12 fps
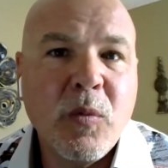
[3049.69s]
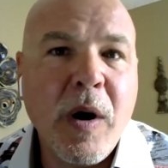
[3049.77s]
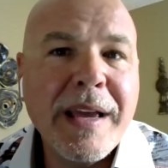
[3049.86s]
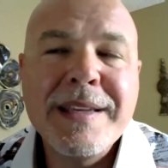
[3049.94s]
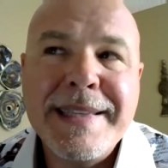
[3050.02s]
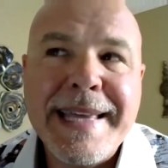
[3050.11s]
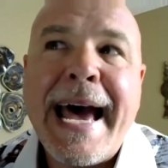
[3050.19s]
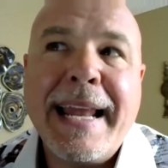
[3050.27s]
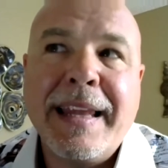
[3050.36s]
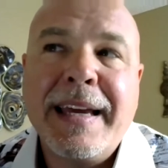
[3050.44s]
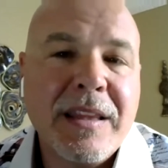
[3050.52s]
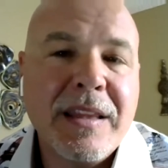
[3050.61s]
why is
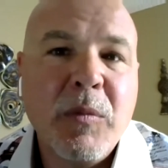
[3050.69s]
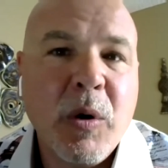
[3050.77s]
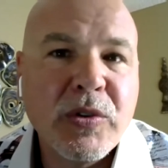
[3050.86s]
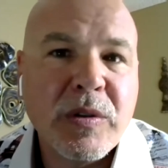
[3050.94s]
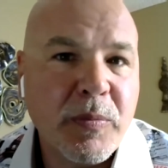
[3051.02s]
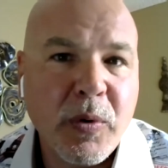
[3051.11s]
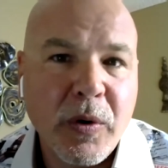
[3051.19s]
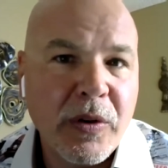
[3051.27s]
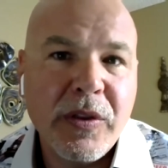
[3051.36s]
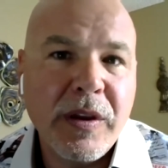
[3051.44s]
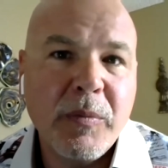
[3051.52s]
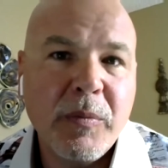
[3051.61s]
that like the most
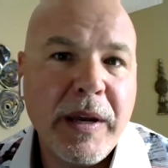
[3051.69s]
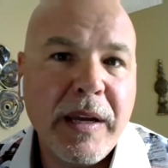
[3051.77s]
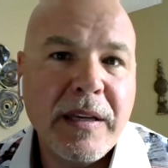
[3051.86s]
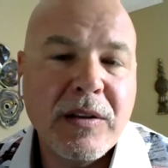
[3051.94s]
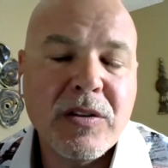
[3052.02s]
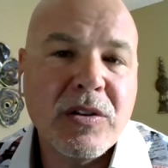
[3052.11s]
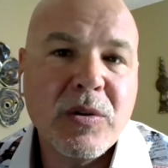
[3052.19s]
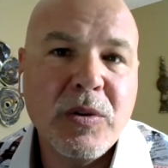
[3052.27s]
important thing to pay attention